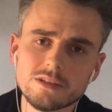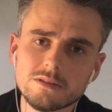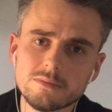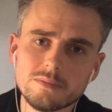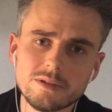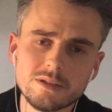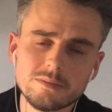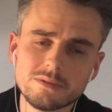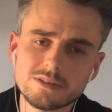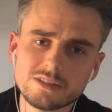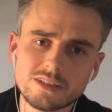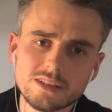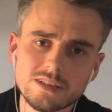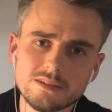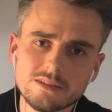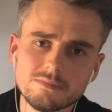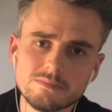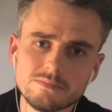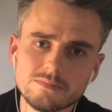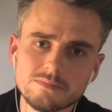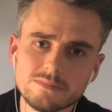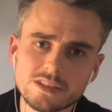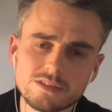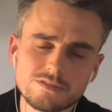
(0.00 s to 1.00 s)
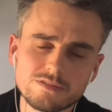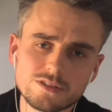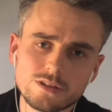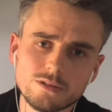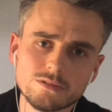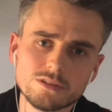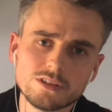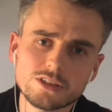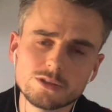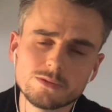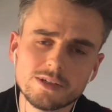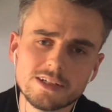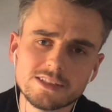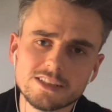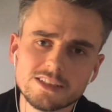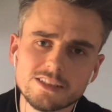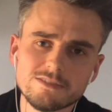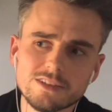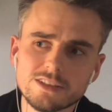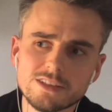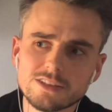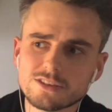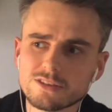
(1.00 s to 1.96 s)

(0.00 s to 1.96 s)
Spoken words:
the BBC had sold it to ITV.